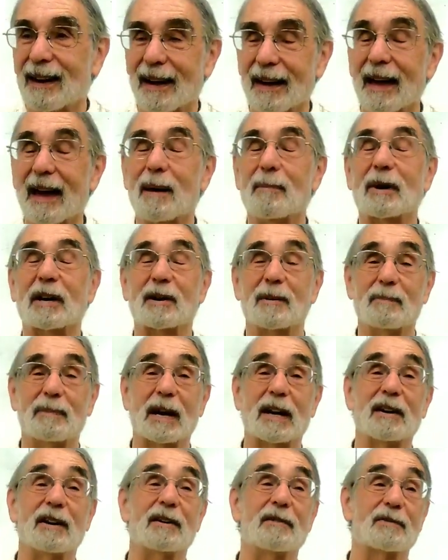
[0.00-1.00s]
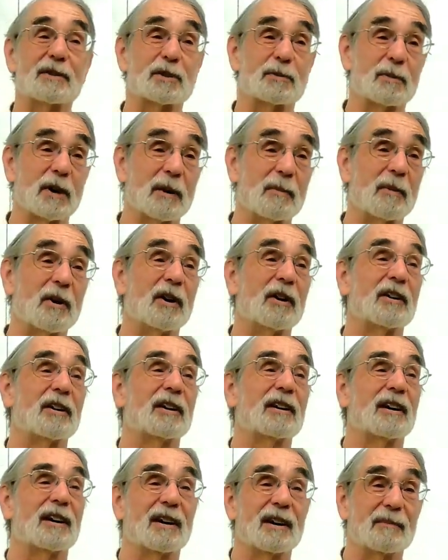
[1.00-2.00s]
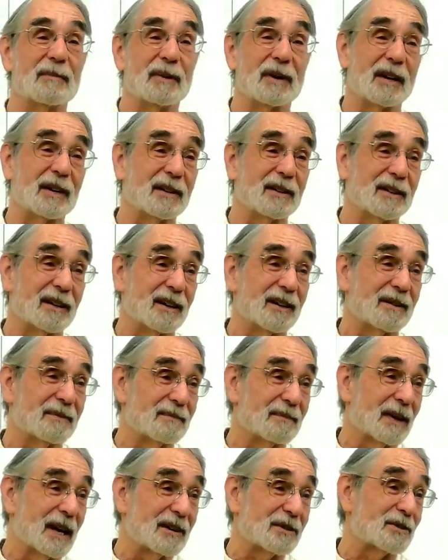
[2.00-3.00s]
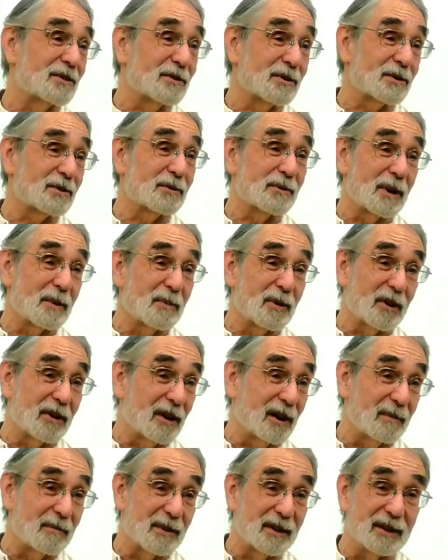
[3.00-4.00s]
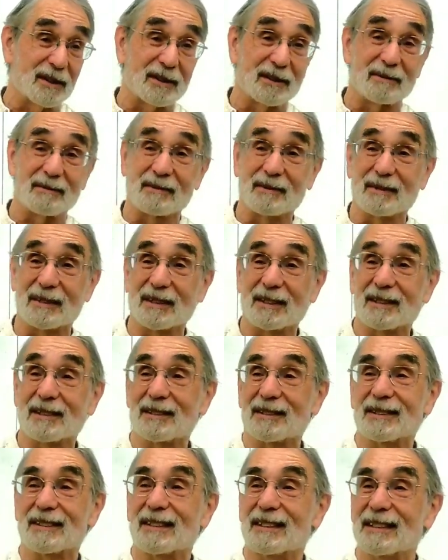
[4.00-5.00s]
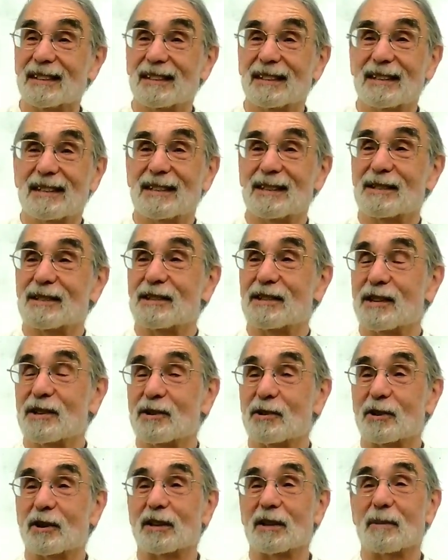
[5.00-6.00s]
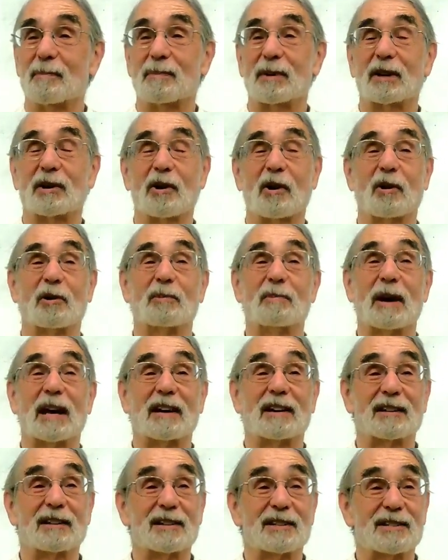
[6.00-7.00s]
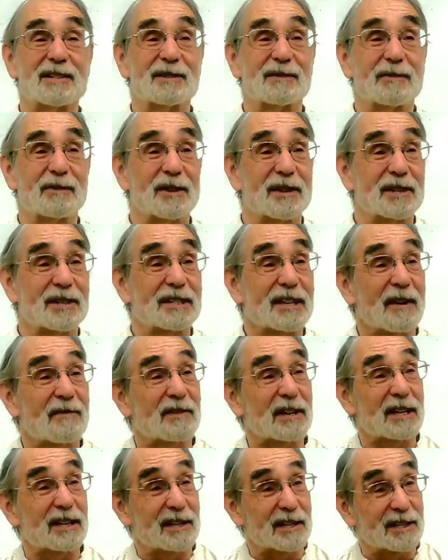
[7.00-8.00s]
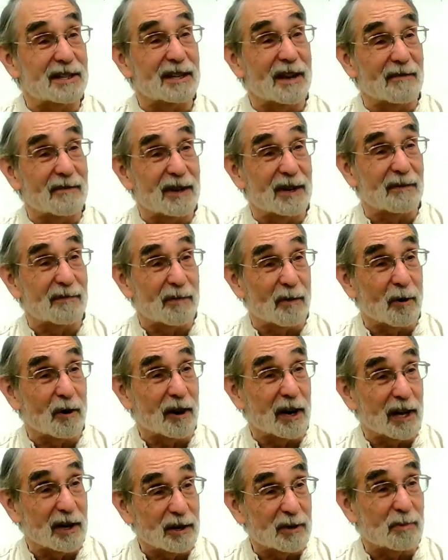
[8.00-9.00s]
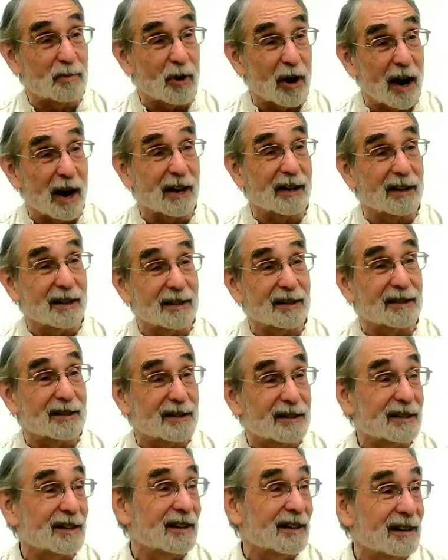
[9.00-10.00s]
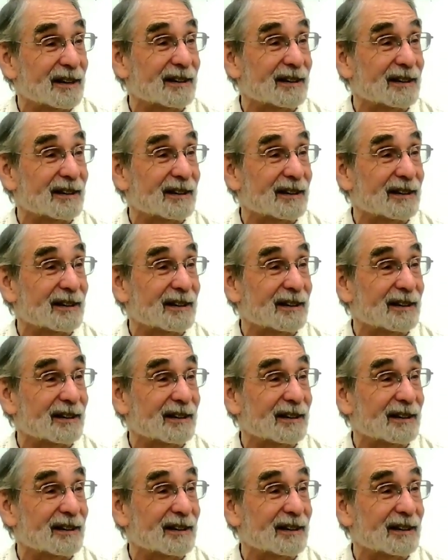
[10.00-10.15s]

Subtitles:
I am a competitive swimmer. I'm a master swimmer. I'm the senior Olympic gold medalist for the 70 to 74 age bracket.